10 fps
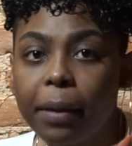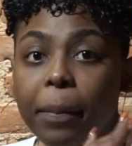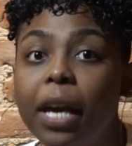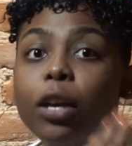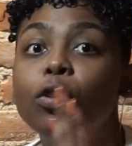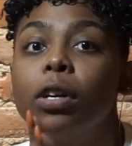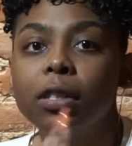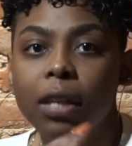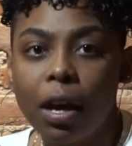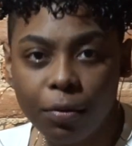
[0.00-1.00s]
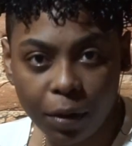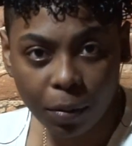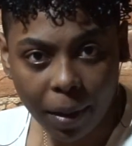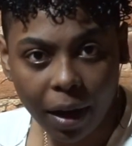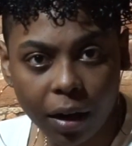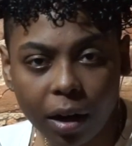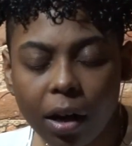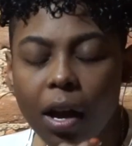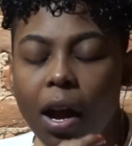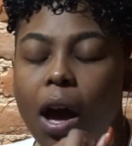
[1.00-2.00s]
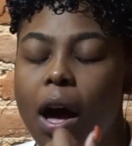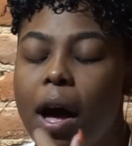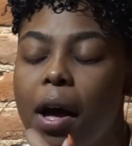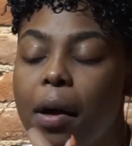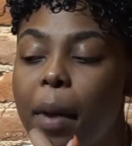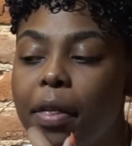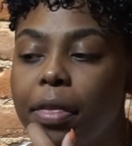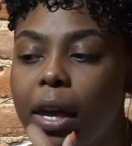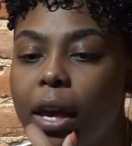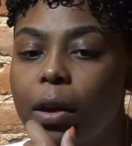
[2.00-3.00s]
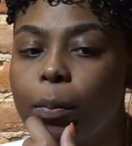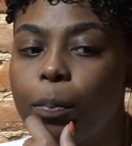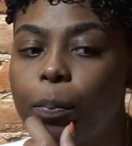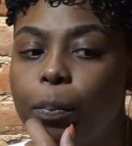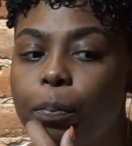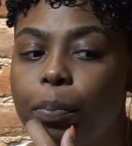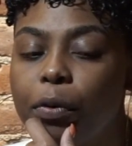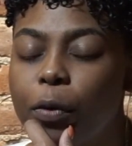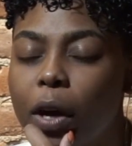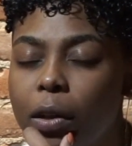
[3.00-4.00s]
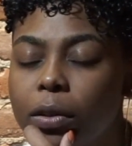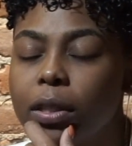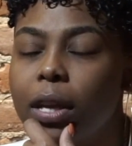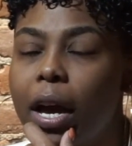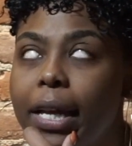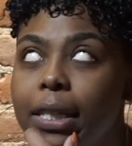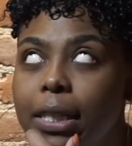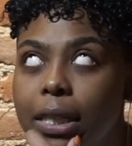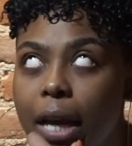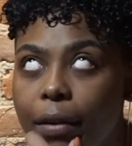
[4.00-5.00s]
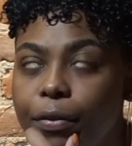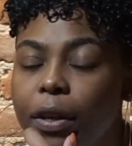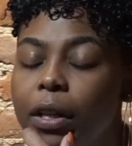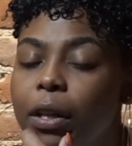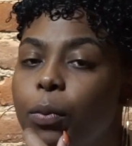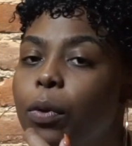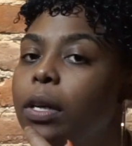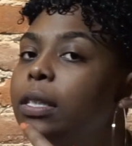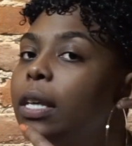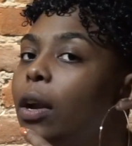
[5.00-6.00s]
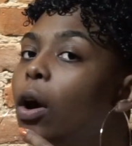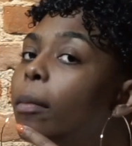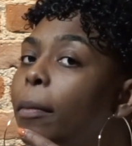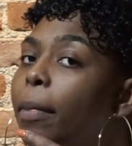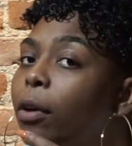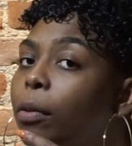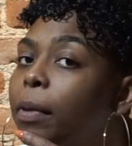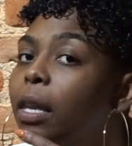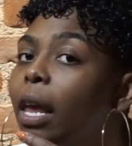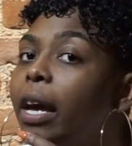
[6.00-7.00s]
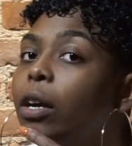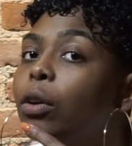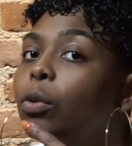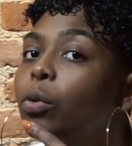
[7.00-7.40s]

Like, make yourself feel better. I think before I close this out, I definitely want to say to all my Black women, like,